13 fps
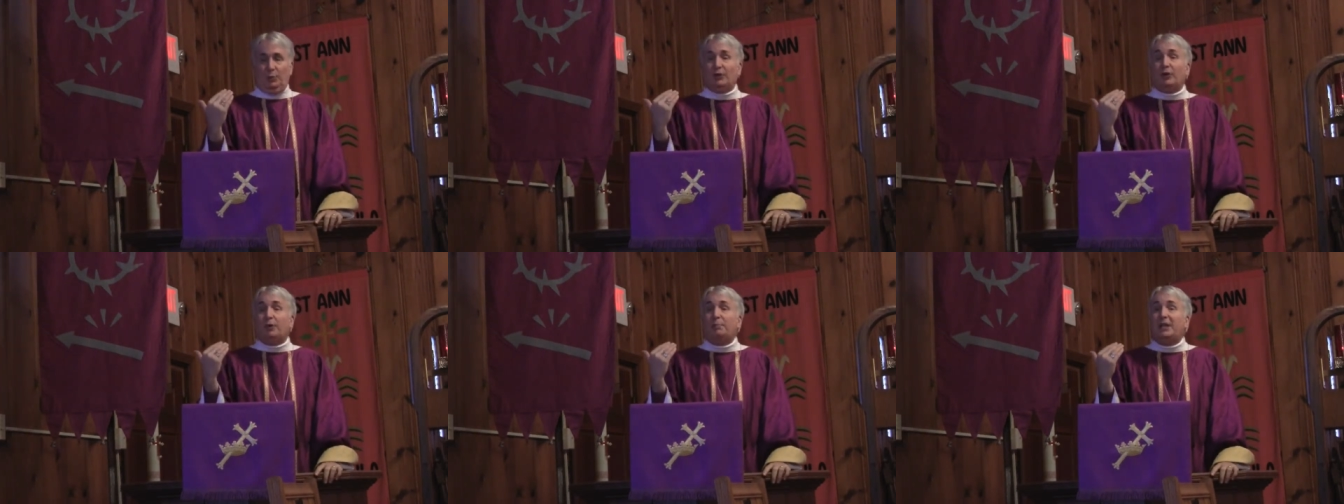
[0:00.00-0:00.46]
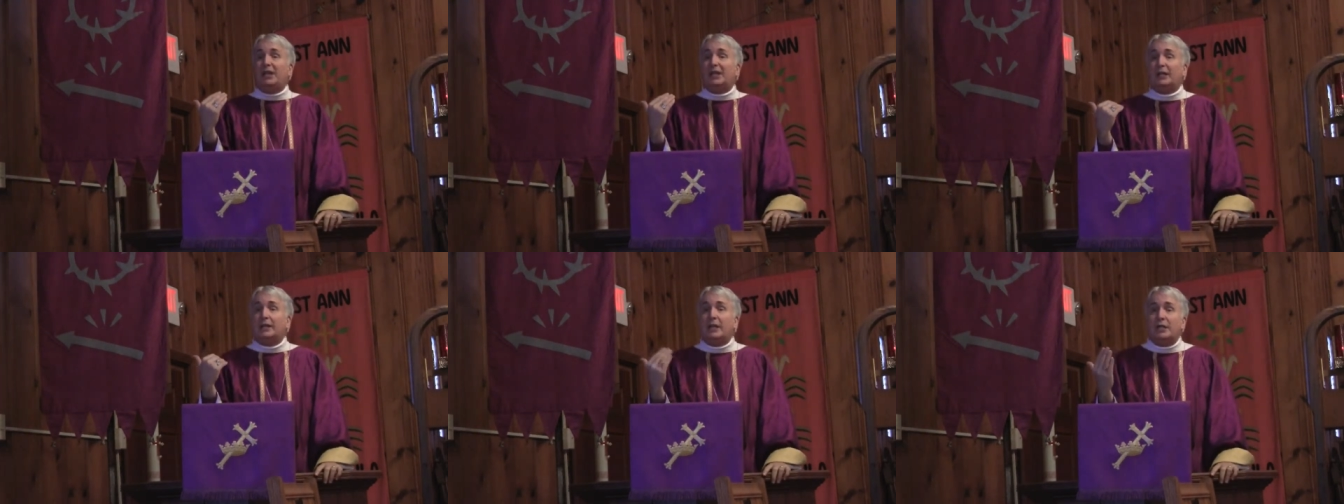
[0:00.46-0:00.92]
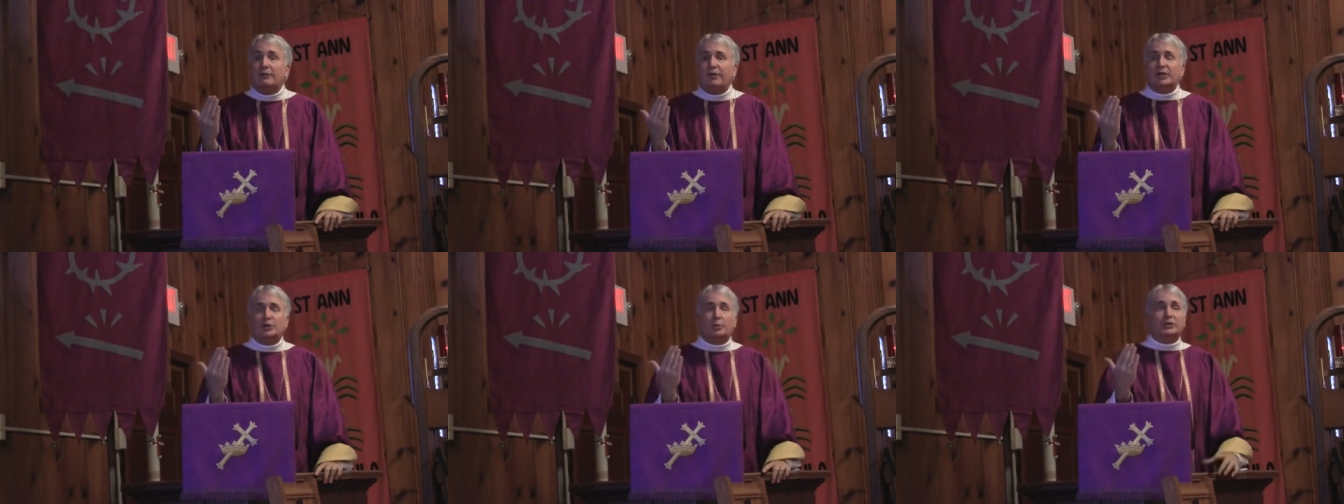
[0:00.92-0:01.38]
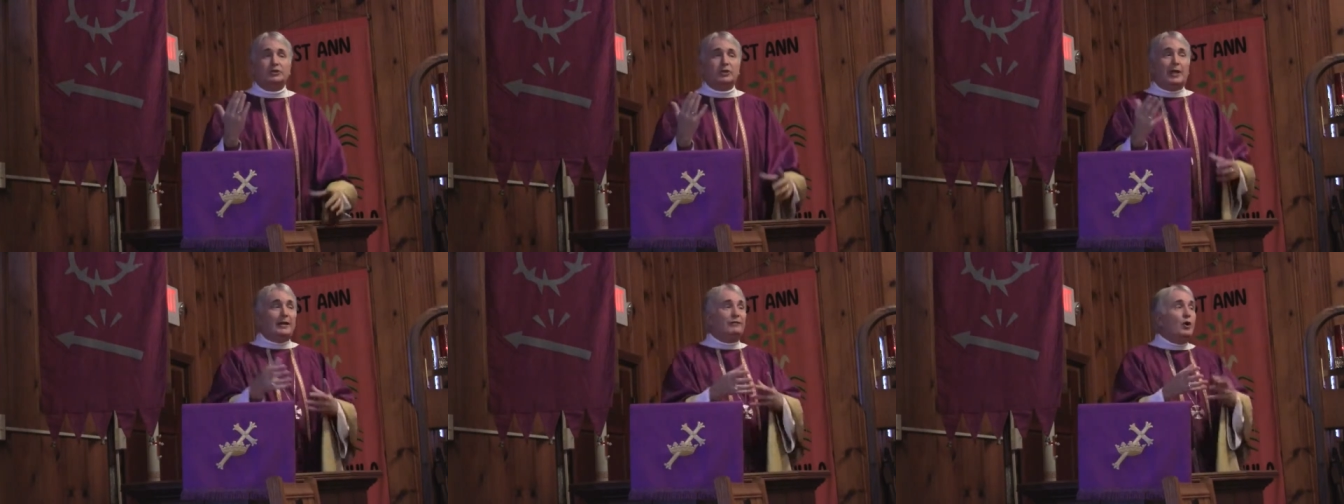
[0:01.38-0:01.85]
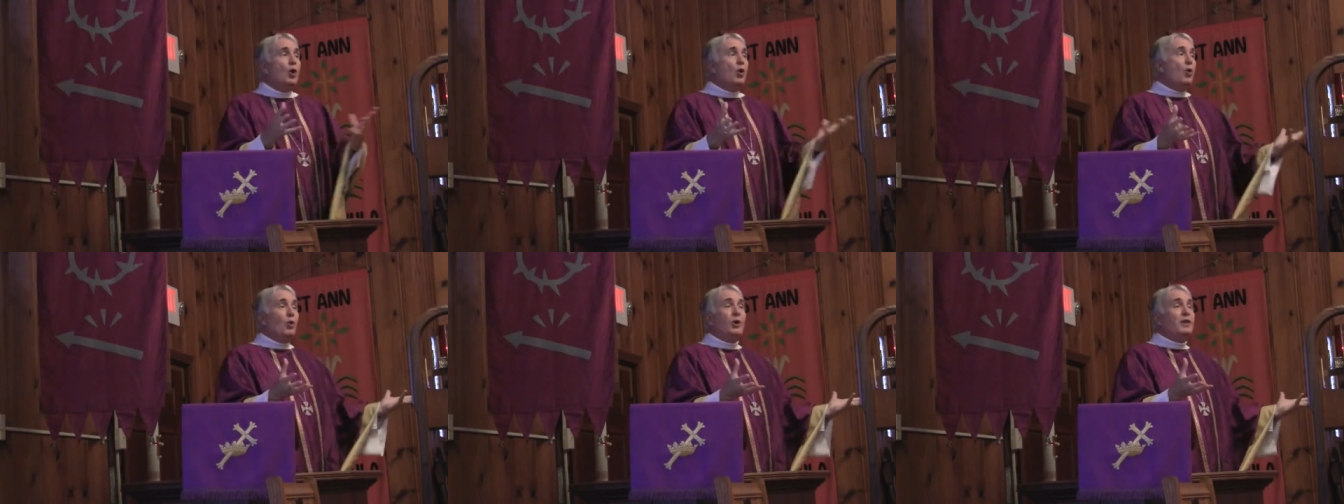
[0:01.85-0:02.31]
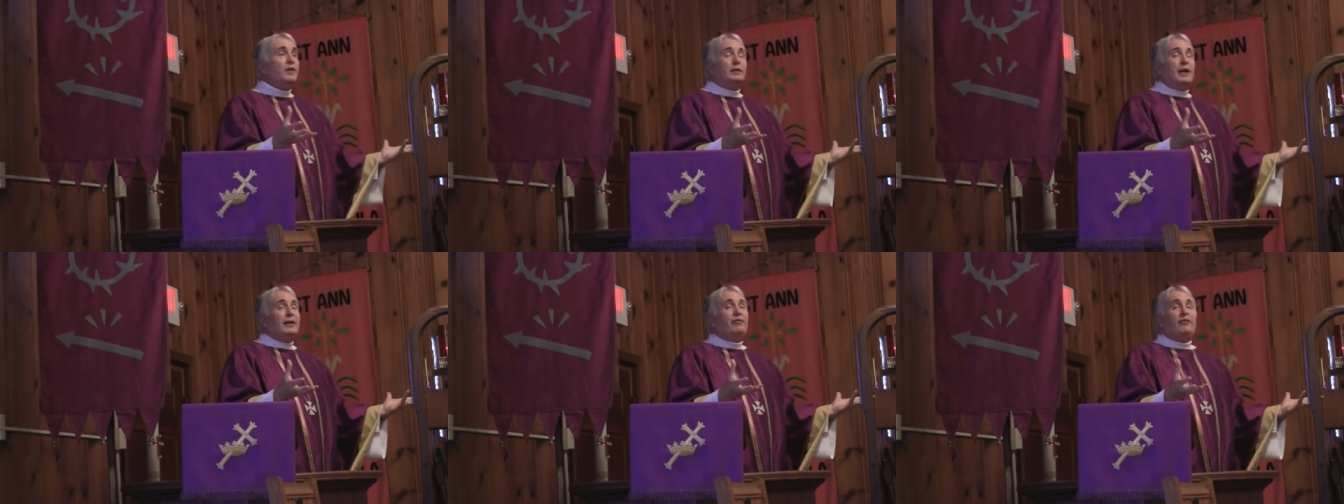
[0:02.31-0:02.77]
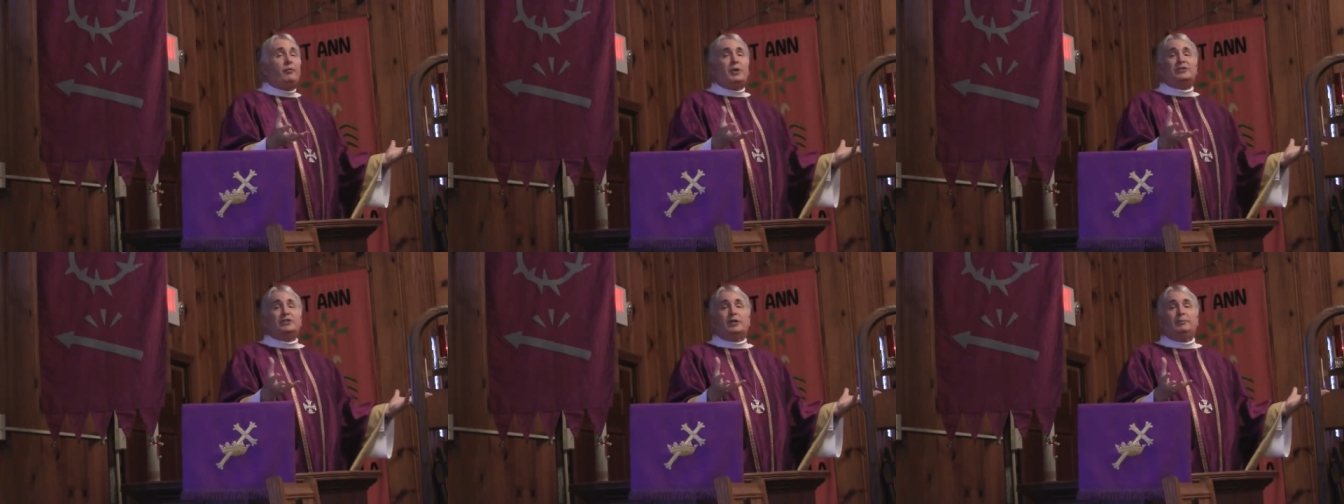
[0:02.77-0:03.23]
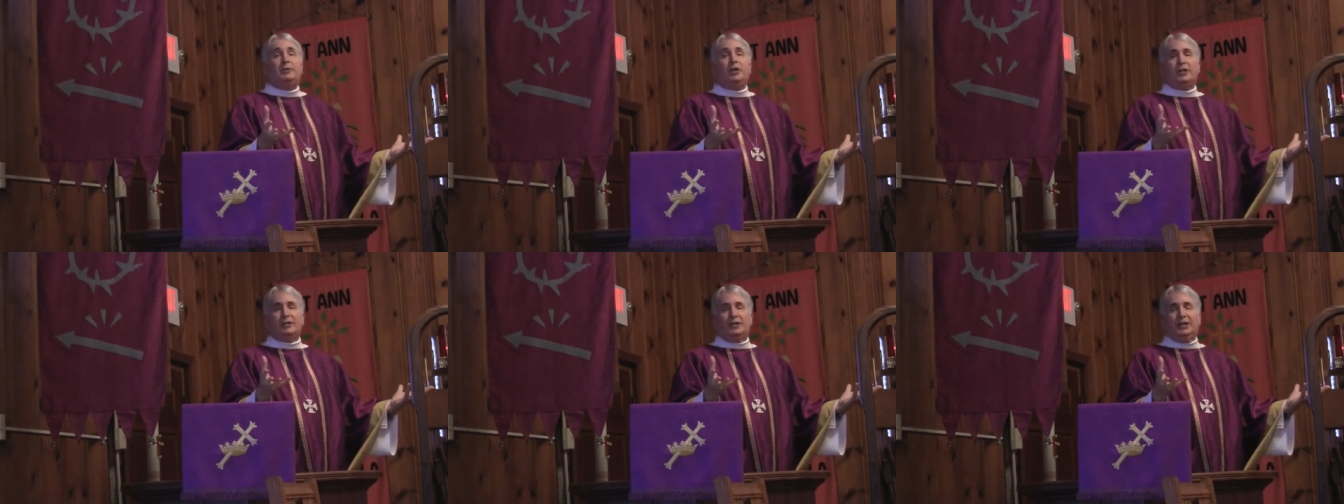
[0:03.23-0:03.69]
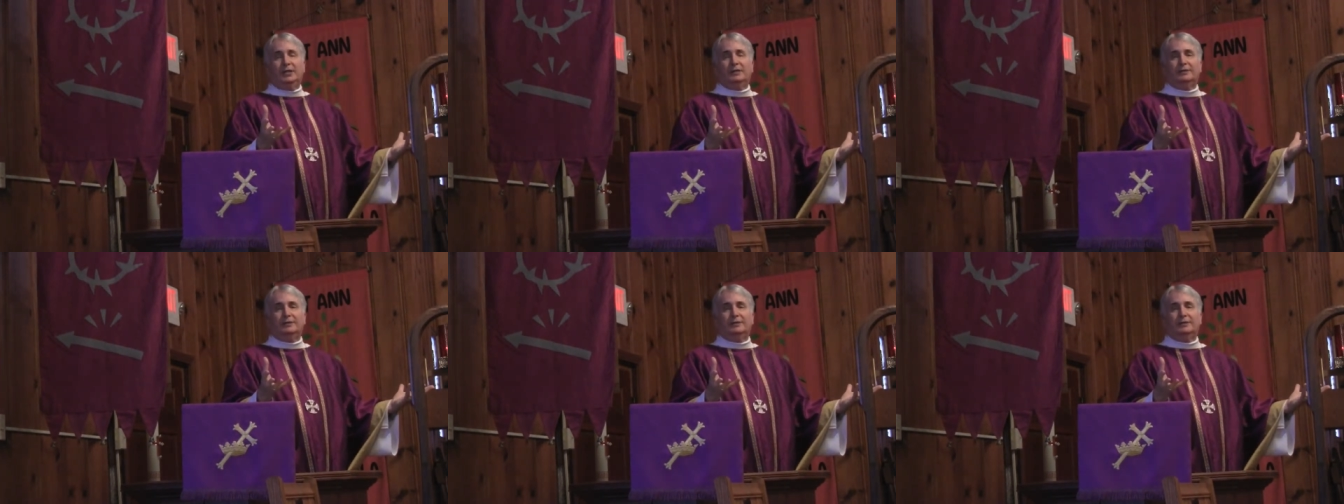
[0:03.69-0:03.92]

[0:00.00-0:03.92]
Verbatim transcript: whether it be in an individual's life or in the life of one's community.